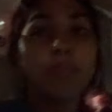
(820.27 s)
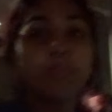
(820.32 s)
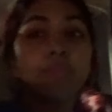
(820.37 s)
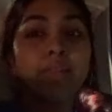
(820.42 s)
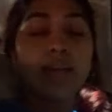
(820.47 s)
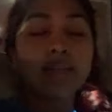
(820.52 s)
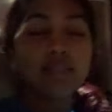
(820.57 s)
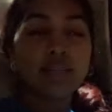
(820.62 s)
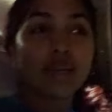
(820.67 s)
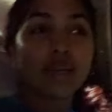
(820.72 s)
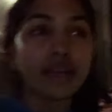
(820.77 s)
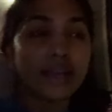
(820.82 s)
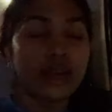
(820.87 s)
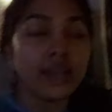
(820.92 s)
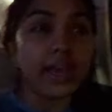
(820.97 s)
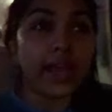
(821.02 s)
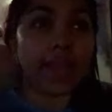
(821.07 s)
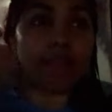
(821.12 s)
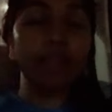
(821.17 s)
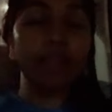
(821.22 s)
that's like,
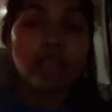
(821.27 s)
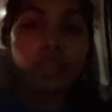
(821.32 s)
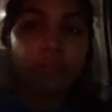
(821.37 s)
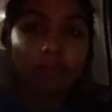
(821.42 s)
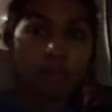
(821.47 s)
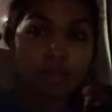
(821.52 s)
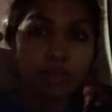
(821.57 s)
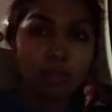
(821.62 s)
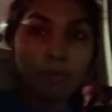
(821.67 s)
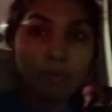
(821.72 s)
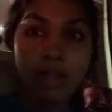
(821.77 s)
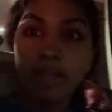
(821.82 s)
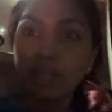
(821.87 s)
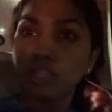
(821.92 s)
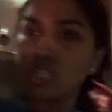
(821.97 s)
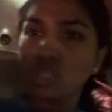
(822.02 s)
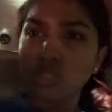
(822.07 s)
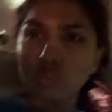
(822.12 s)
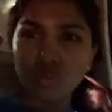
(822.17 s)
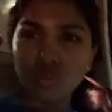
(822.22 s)
I gave her the bag,
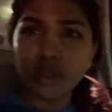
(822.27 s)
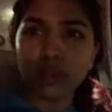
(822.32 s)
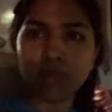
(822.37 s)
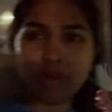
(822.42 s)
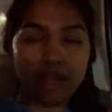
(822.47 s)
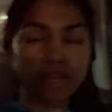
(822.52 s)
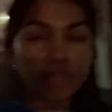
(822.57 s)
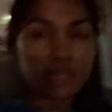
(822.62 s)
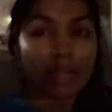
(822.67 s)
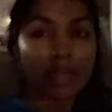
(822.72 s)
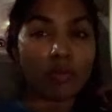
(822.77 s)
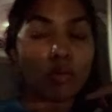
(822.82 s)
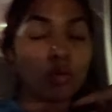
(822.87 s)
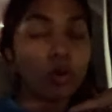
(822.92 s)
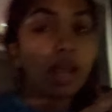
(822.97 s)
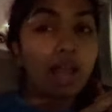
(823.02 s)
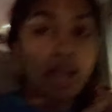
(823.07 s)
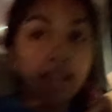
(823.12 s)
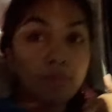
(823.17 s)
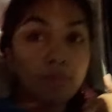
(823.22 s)
she took the bag. Like,
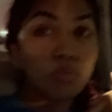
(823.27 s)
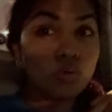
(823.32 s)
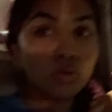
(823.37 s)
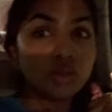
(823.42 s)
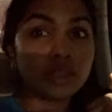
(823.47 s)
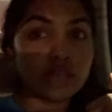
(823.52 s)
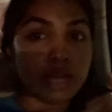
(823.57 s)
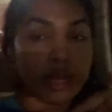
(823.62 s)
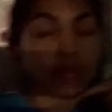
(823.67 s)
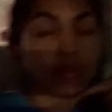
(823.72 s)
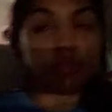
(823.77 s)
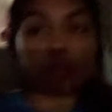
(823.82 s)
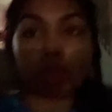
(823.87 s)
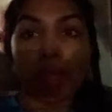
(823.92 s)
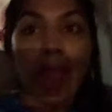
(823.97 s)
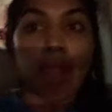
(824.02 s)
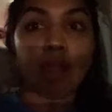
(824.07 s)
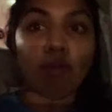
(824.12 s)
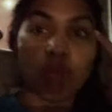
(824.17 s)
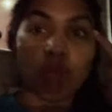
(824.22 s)
okay, I booked,
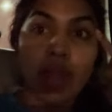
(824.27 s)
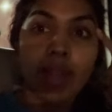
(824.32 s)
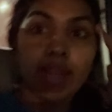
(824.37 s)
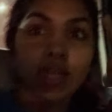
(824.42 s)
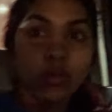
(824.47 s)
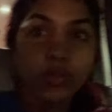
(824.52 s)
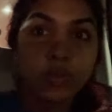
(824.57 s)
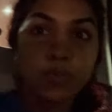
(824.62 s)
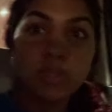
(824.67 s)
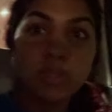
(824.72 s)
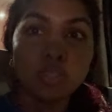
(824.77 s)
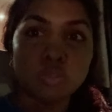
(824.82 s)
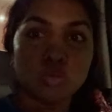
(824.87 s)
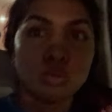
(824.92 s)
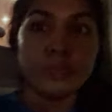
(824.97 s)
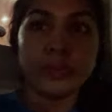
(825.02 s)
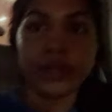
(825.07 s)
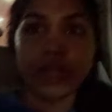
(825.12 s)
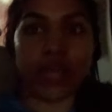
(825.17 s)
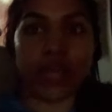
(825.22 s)
I could be
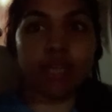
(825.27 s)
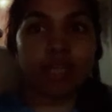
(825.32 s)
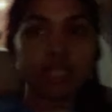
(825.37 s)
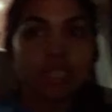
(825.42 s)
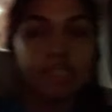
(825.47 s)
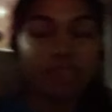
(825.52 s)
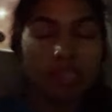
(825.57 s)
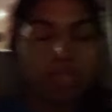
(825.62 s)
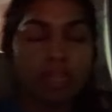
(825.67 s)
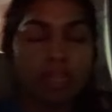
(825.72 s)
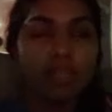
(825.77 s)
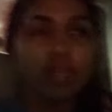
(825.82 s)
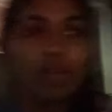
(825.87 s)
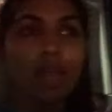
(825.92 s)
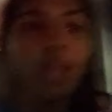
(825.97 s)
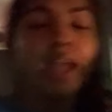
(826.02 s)
stupid, I didn't see it.